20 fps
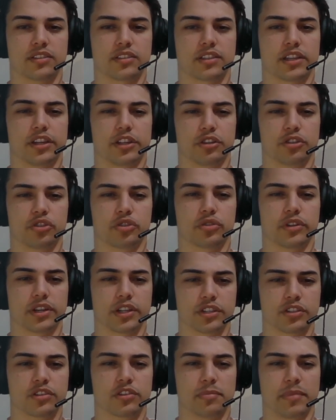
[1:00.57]
that use
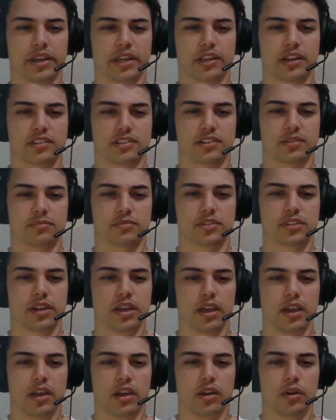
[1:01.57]
traditional mechanisms,
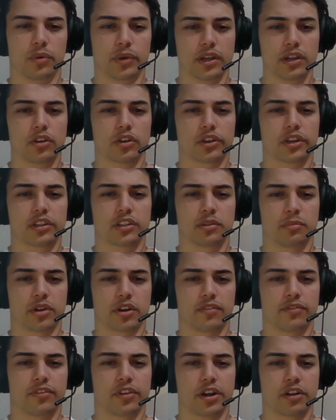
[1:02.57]
we are looking to
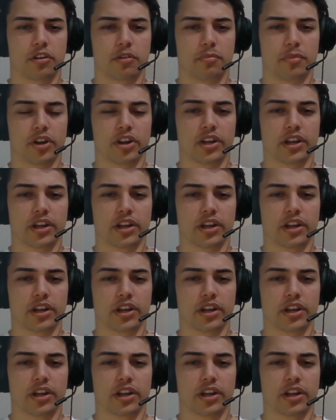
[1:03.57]
modify robotic